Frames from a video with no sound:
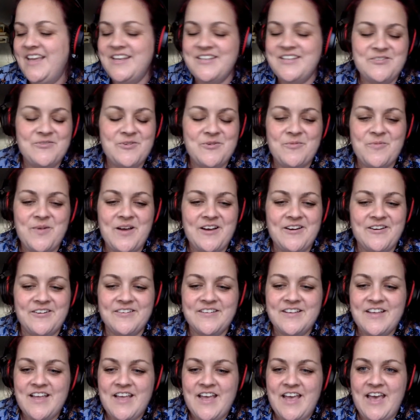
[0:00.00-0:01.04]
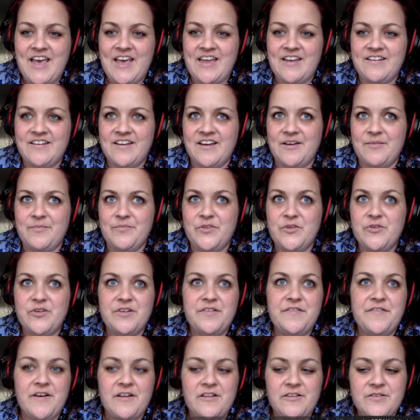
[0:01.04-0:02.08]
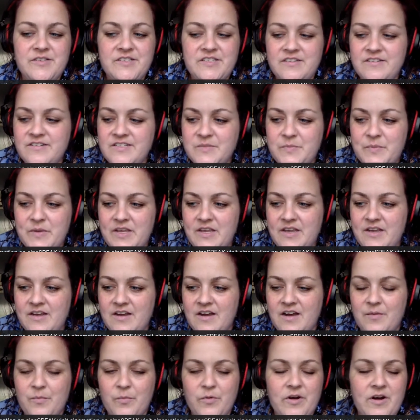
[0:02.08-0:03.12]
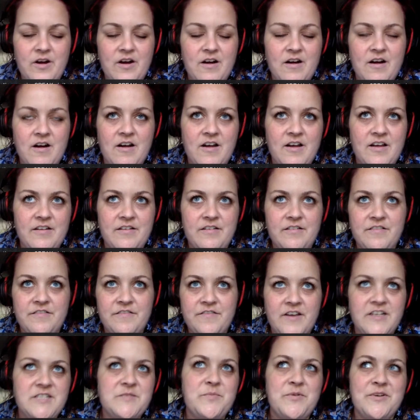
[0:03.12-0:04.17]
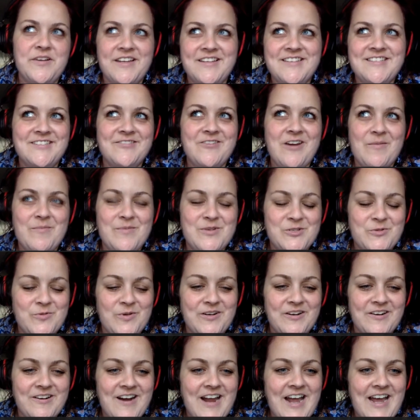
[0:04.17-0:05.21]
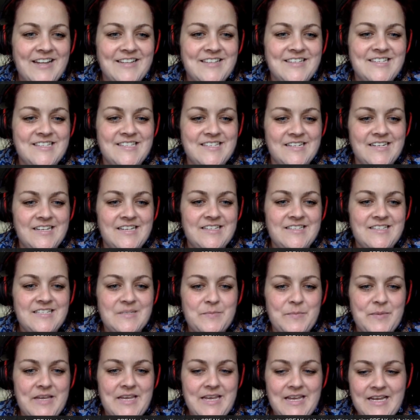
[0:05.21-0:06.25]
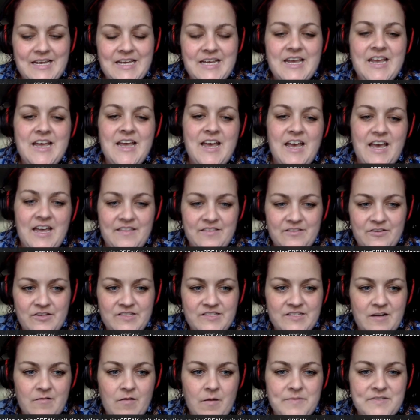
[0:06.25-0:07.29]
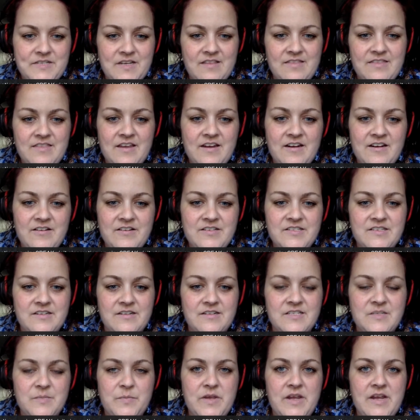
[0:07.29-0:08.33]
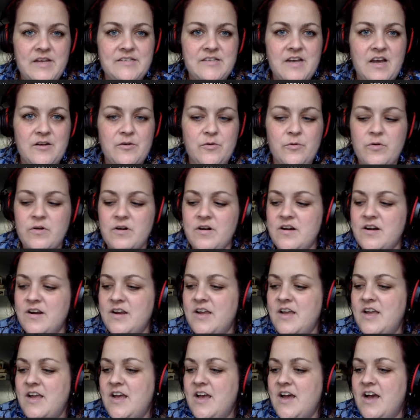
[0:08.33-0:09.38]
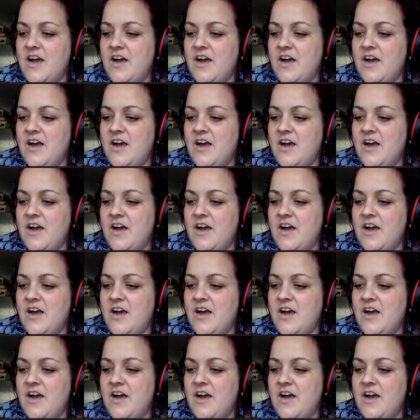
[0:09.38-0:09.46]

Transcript: do it well. And you can follow CineSPEAK. We are on Facebook, Instagram, and Twitter at CineSPEAK. And you can see our website there, cinespeak.org.